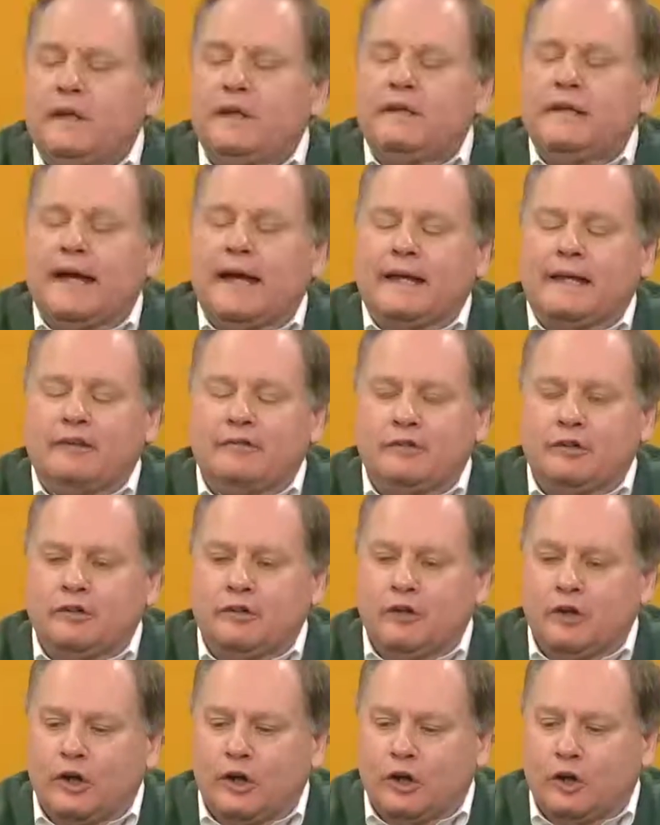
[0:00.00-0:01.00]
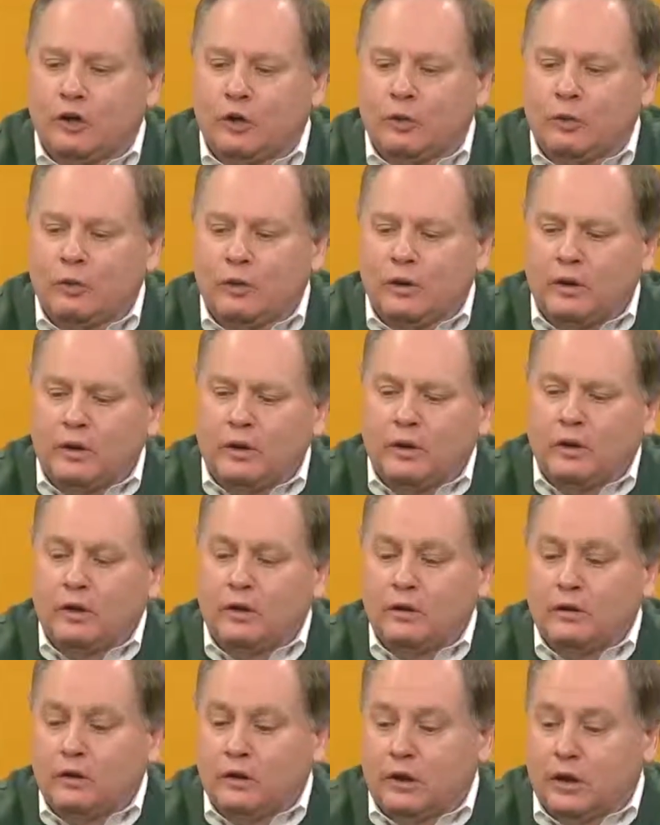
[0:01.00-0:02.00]
did not even know
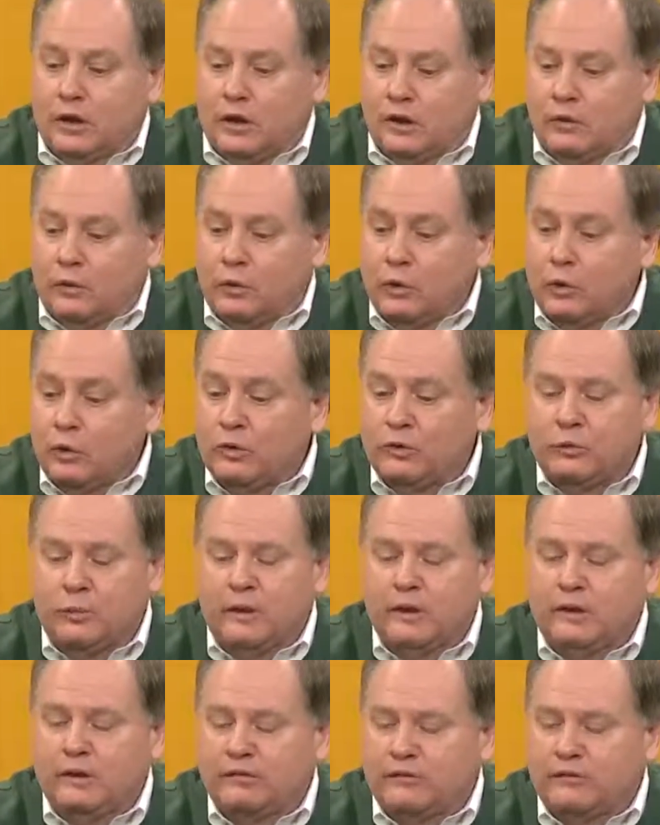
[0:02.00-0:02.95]
uh, who was being